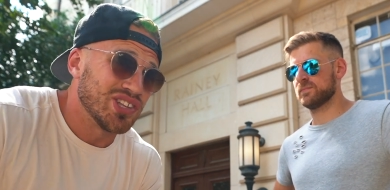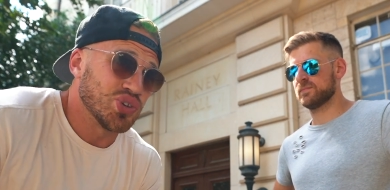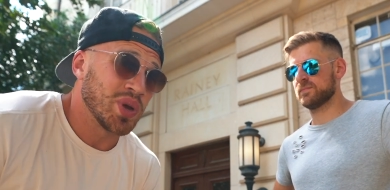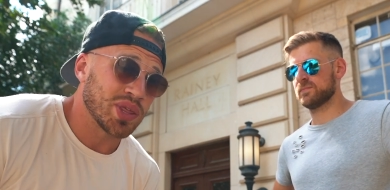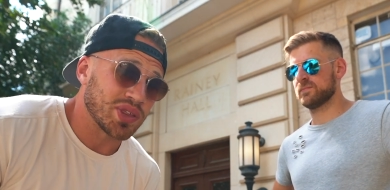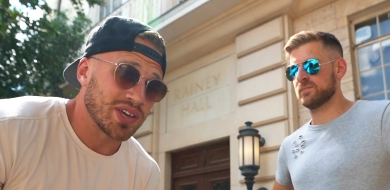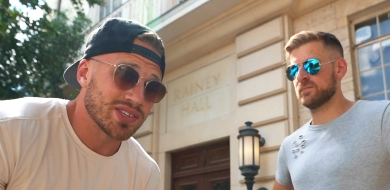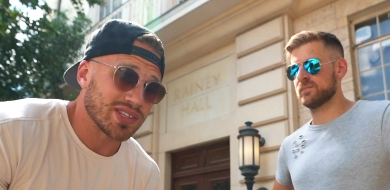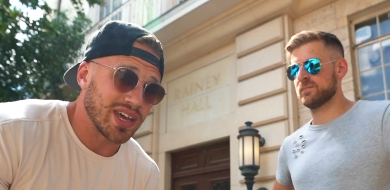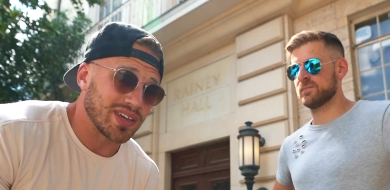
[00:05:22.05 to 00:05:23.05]
Speaker 1: doing
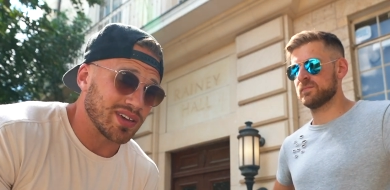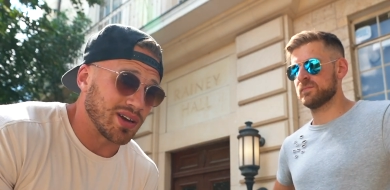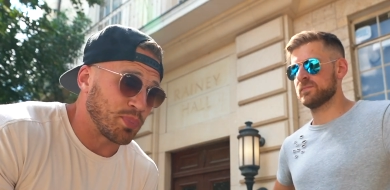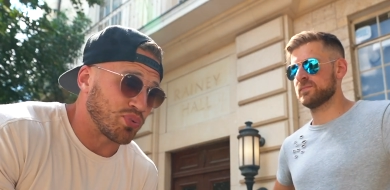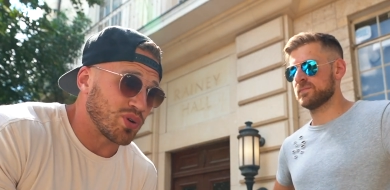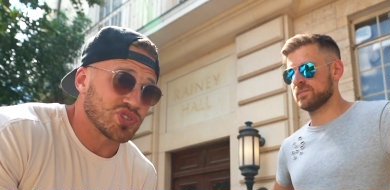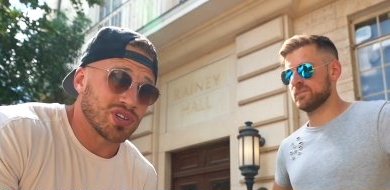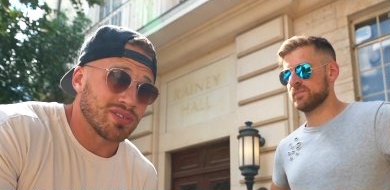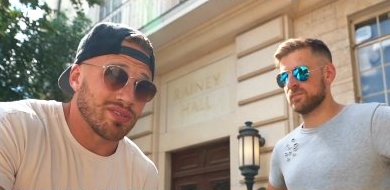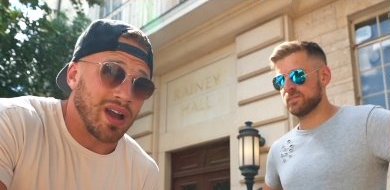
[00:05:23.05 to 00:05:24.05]
things like
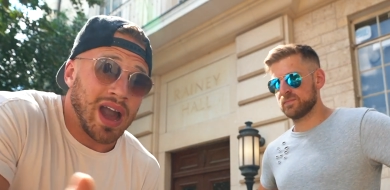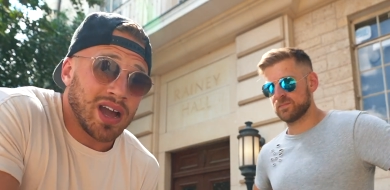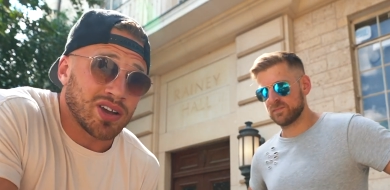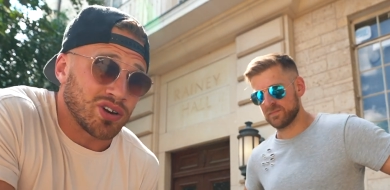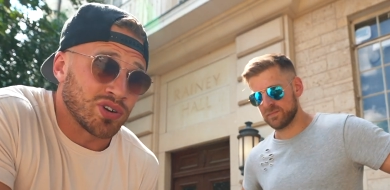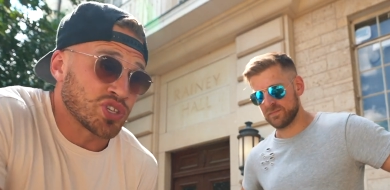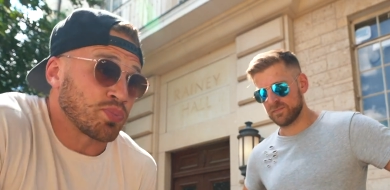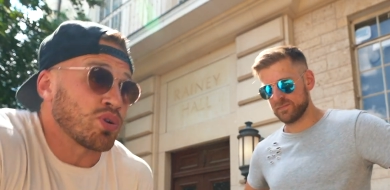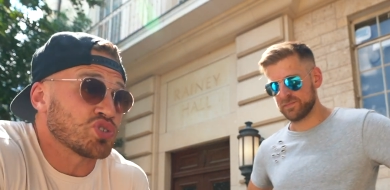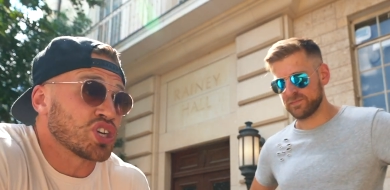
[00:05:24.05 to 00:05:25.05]
approaching hot girls,
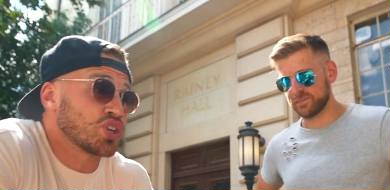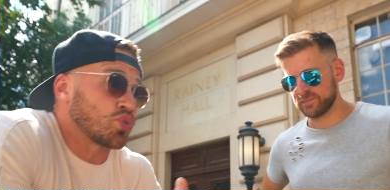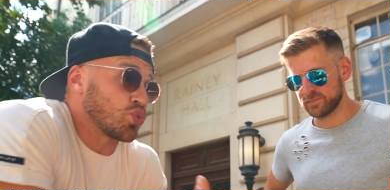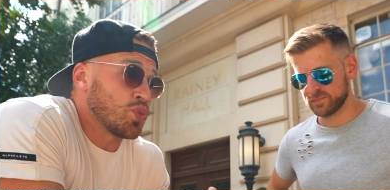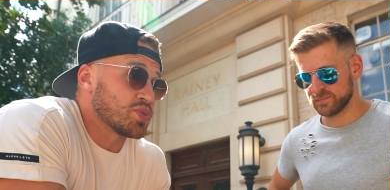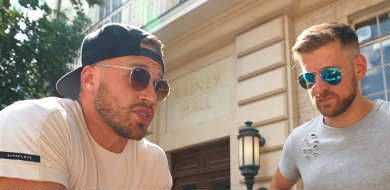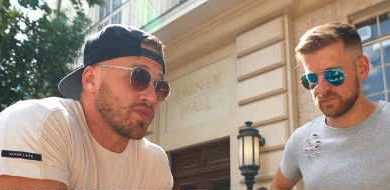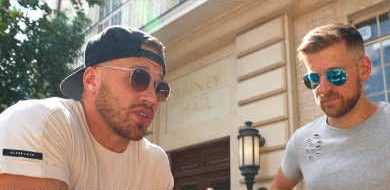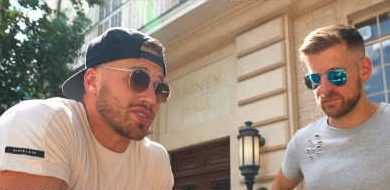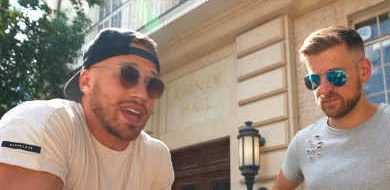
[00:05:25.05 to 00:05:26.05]
approaching groups
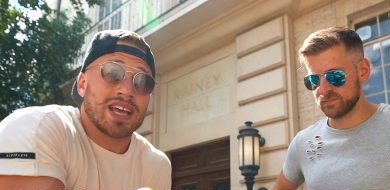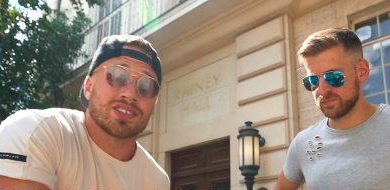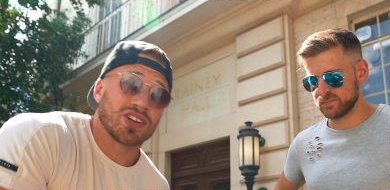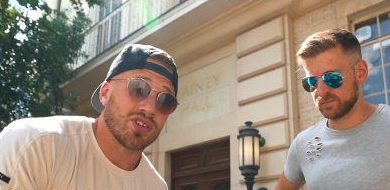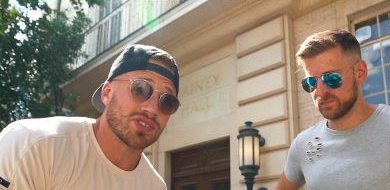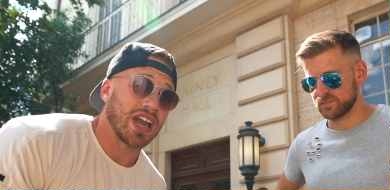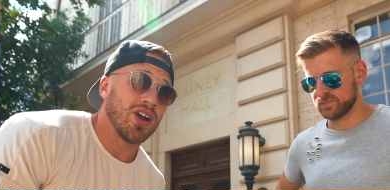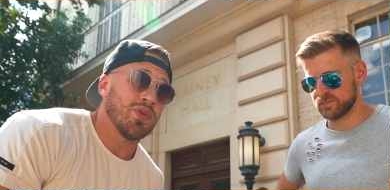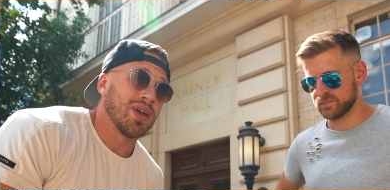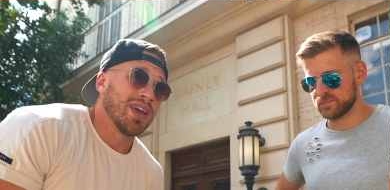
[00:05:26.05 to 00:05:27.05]
of girls, asking girls
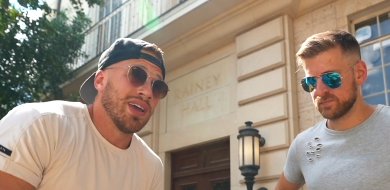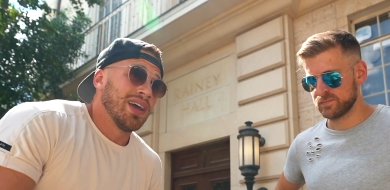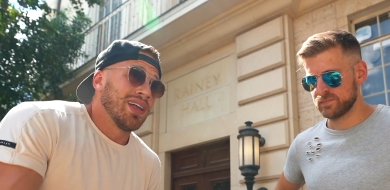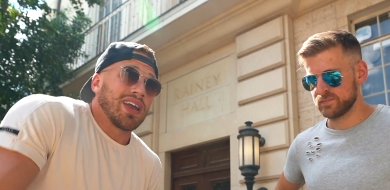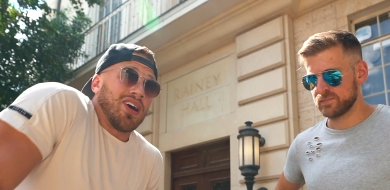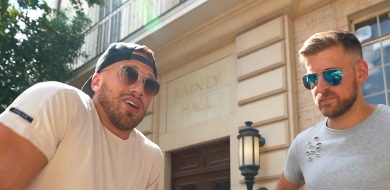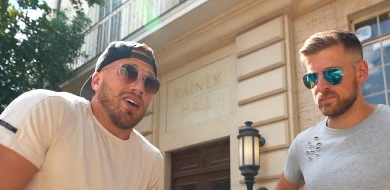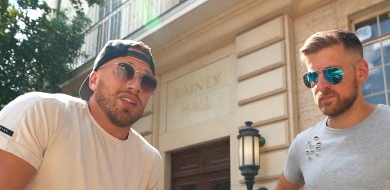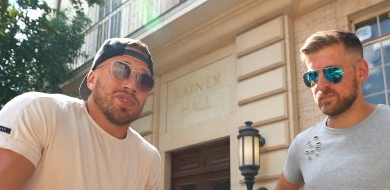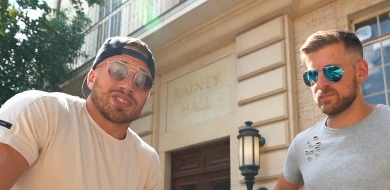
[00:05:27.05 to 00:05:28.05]
out, like
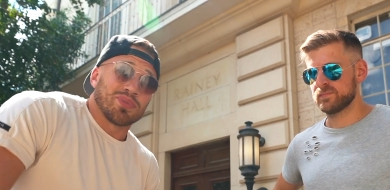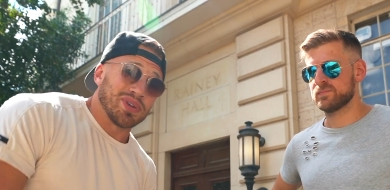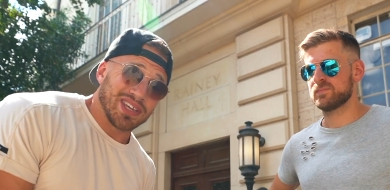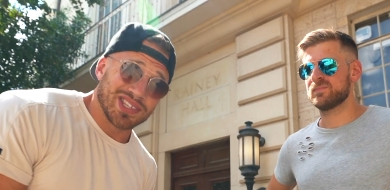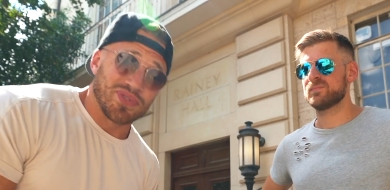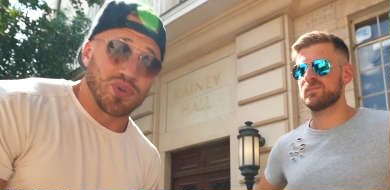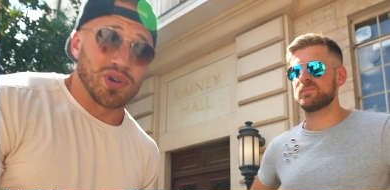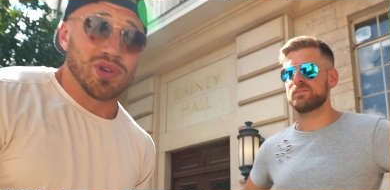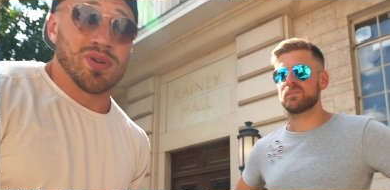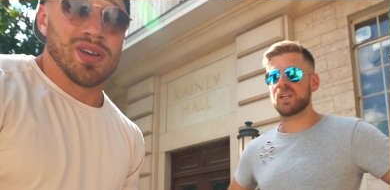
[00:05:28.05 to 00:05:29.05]
all of this can be easy
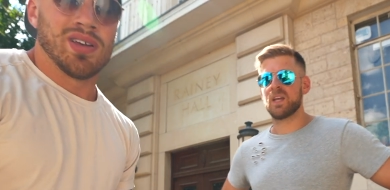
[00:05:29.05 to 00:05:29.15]
for you.